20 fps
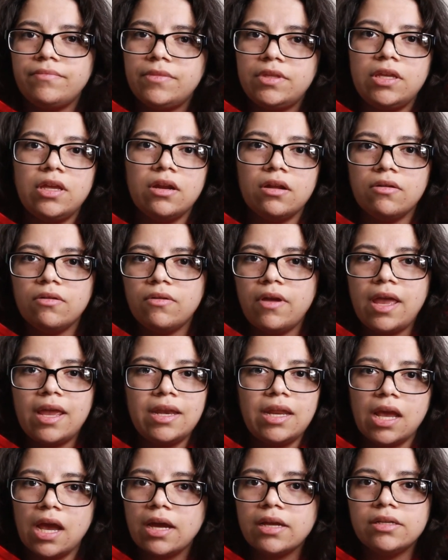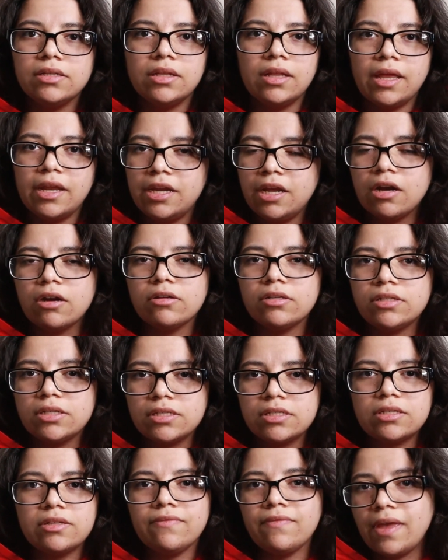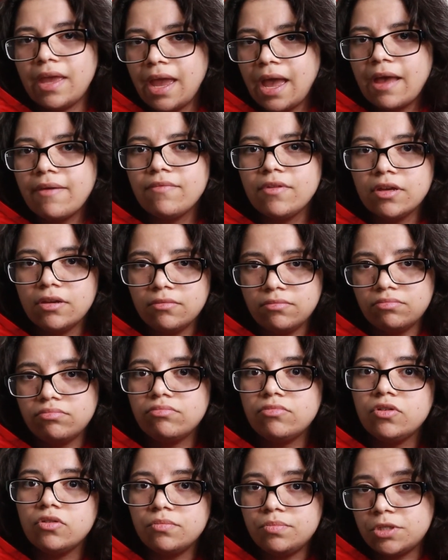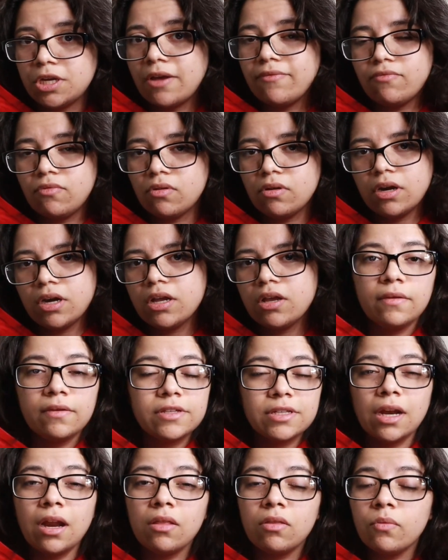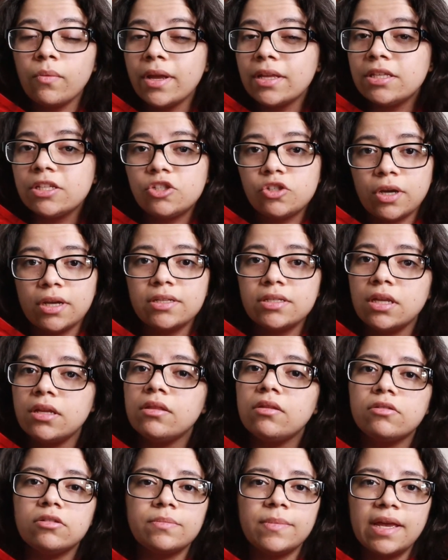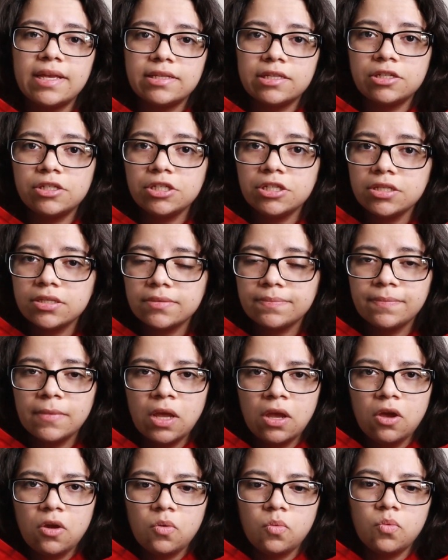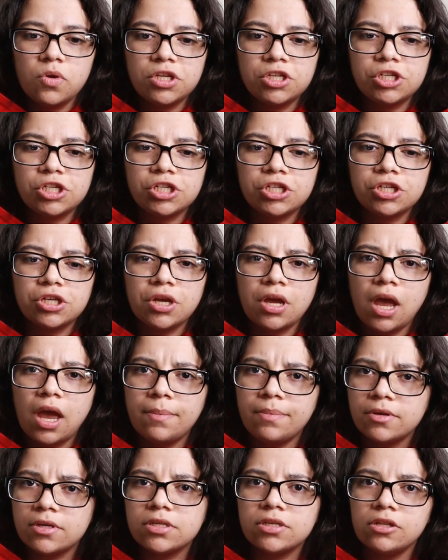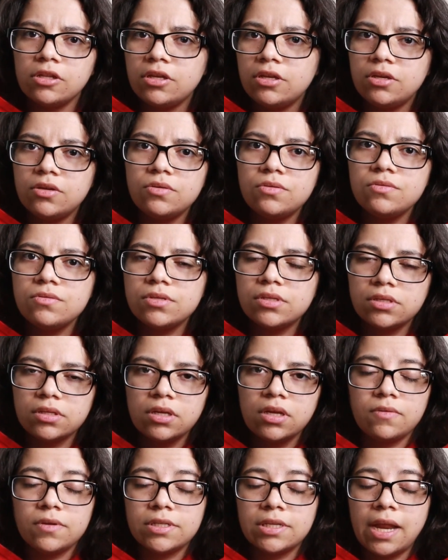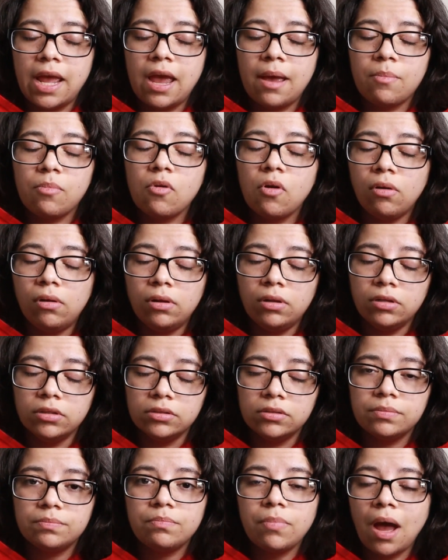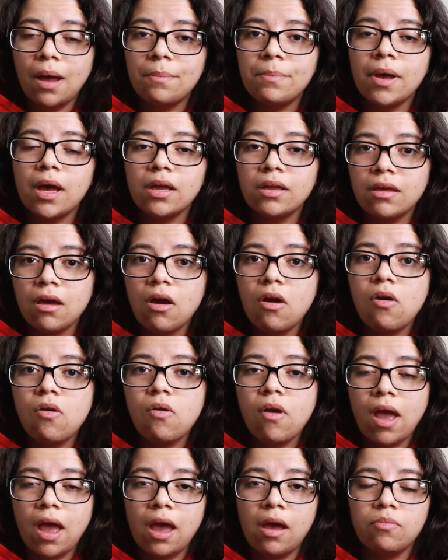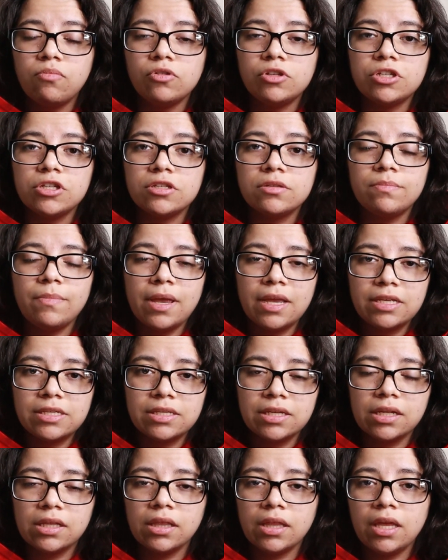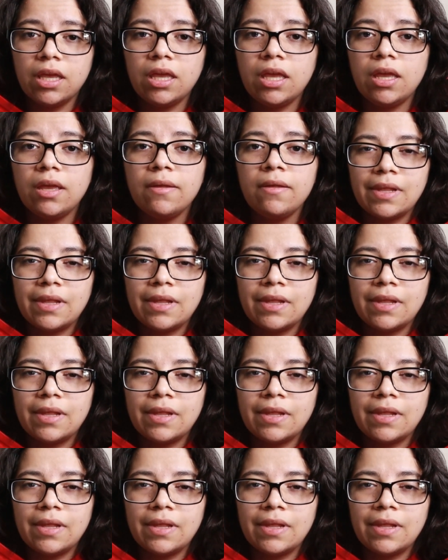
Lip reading: you know, any idol, any artist, if they have the group chat for it. There's another way to translate those messages, which I personally use. There is an app called Papago app, which is basically